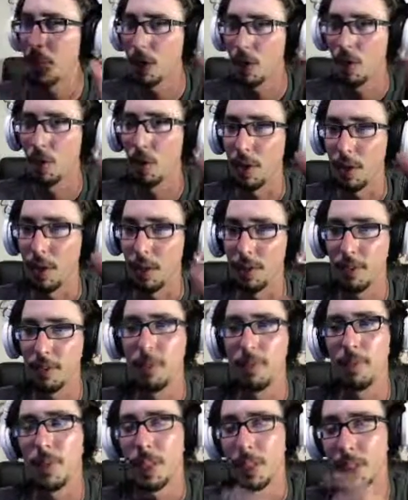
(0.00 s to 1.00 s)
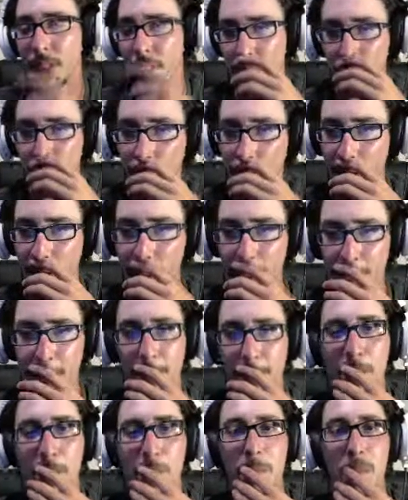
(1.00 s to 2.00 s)
audience. That's the goal here.
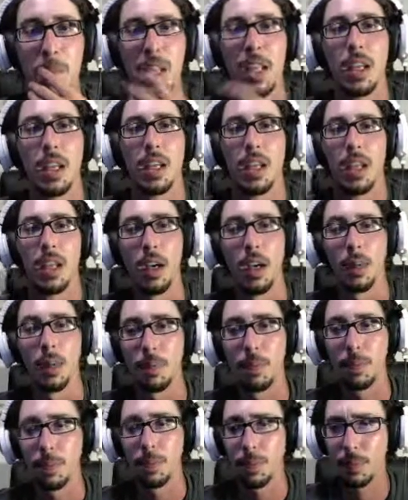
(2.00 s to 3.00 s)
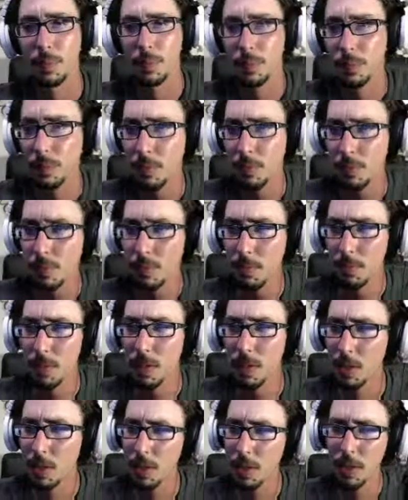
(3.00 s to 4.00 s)
All
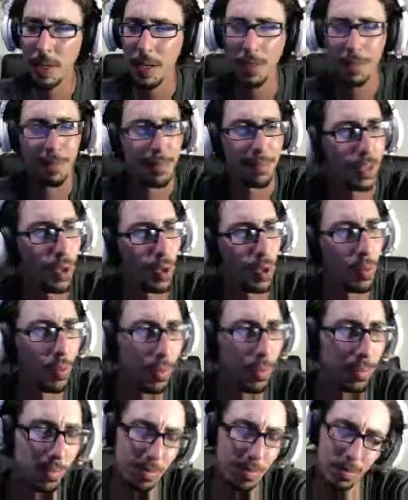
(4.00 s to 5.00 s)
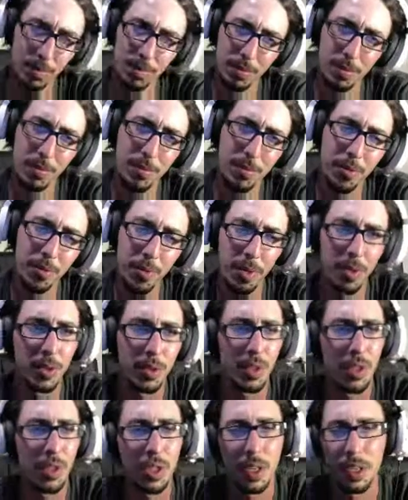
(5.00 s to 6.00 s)
right, so
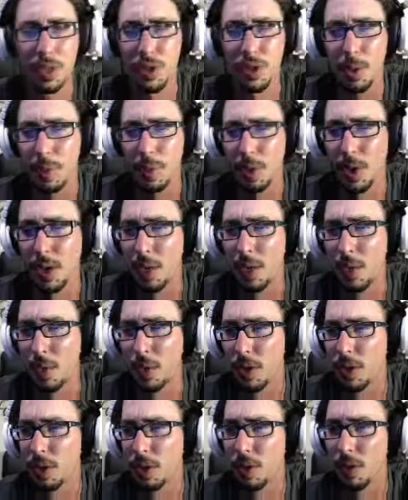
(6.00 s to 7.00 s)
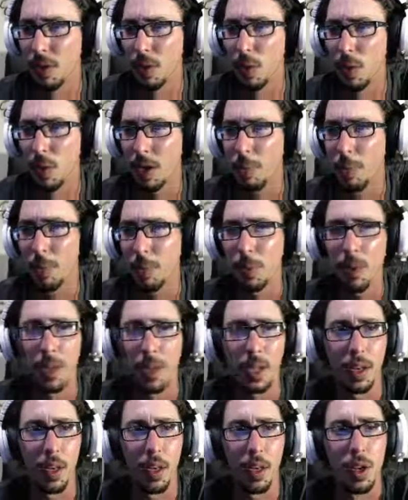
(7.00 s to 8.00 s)
just going to jump right into it to what I've been
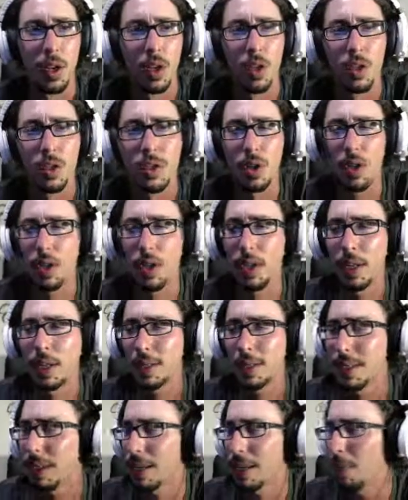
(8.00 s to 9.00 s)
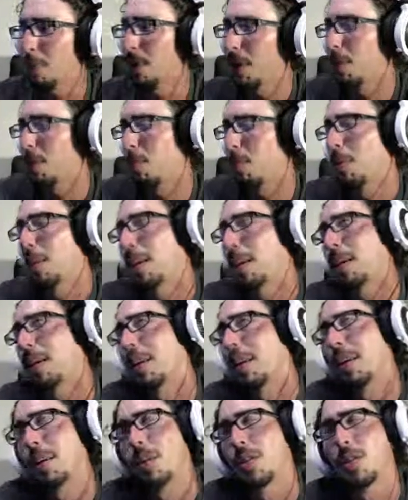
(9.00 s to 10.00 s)
playing. So it's not up here, but I
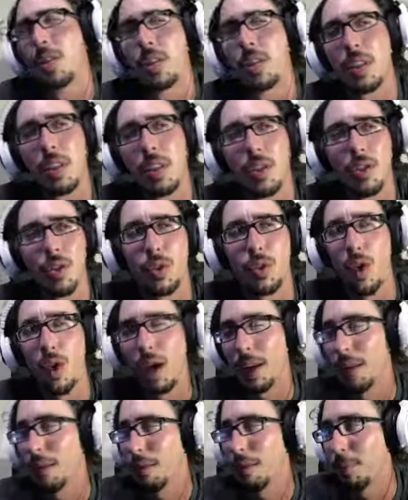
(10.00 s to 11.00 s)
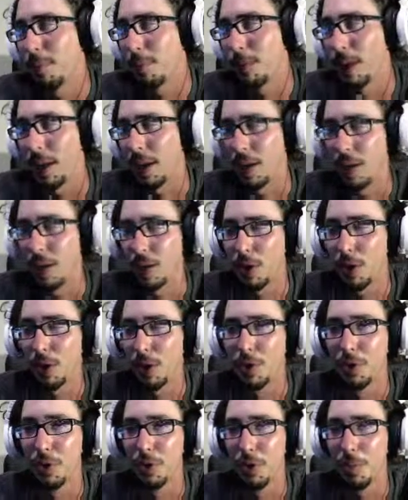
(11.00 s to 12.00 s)
just tried to play the Call of
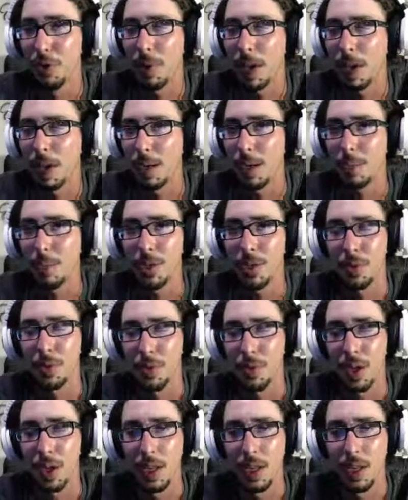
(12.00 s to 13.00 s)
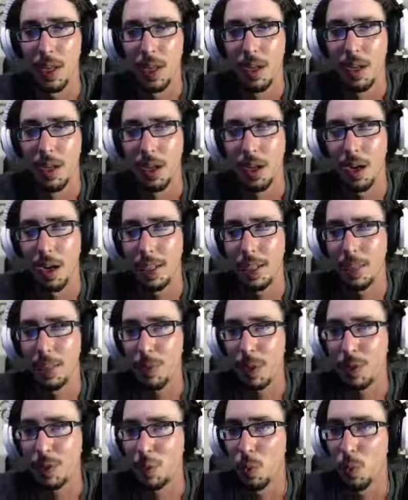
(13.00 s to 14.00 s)
Duty Black Ops 3
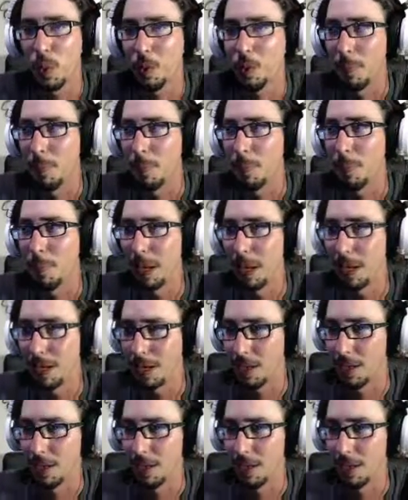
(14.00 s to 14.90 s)
Xbox One beta,